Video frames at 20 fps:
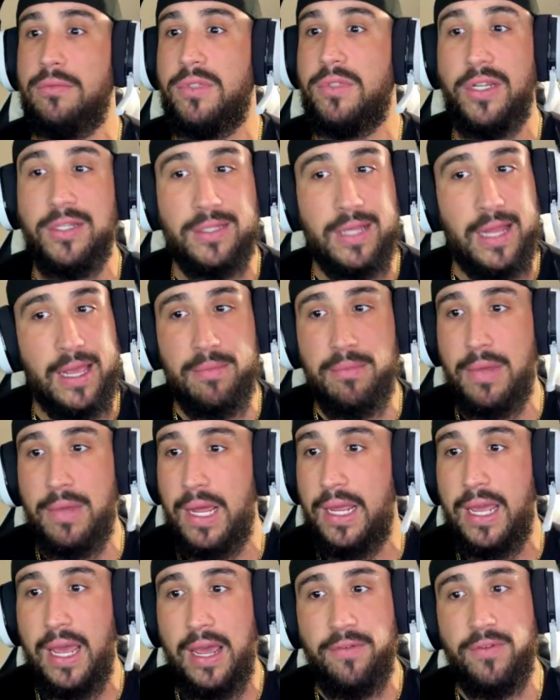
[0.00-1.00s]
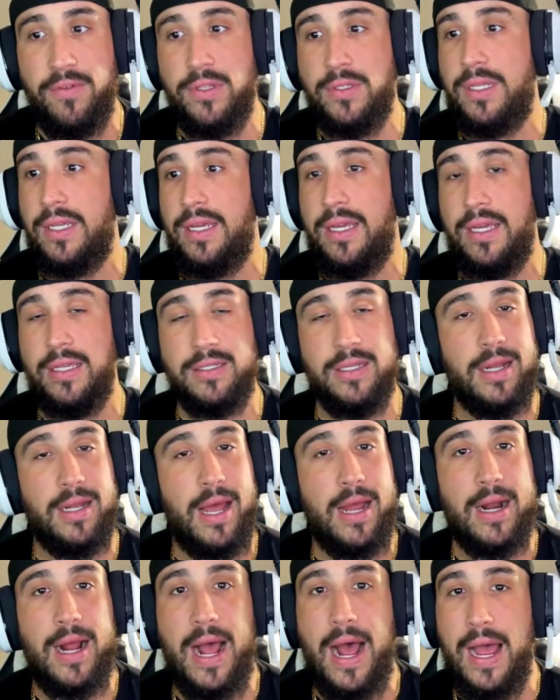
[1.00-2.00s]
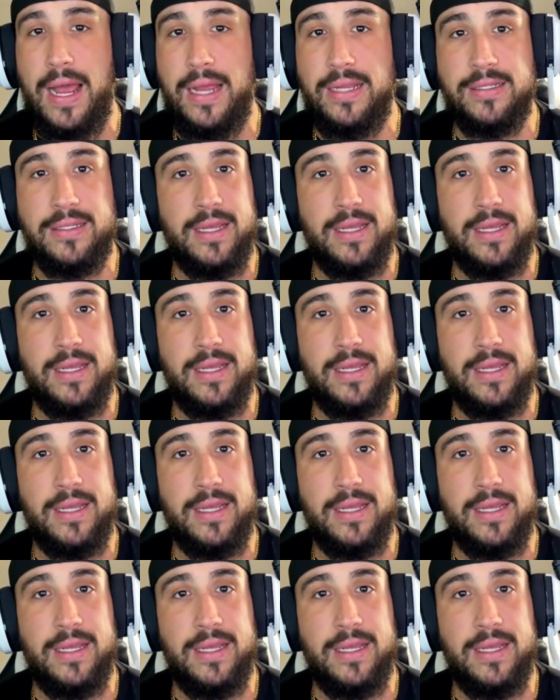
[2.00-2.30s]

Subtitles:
Just like Mike Evans, he gets a lot of eyes